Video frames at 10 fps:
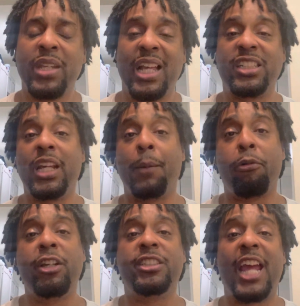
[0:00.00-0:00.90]
and she
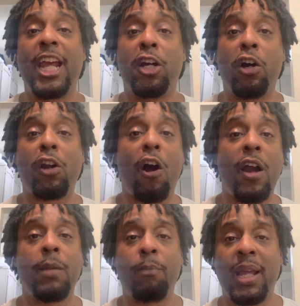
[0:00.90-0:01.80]
appreciate
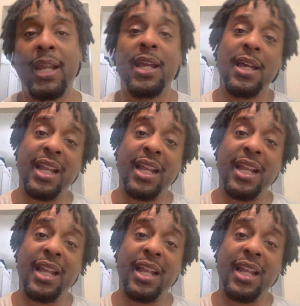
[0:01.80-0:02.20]
good-hearted men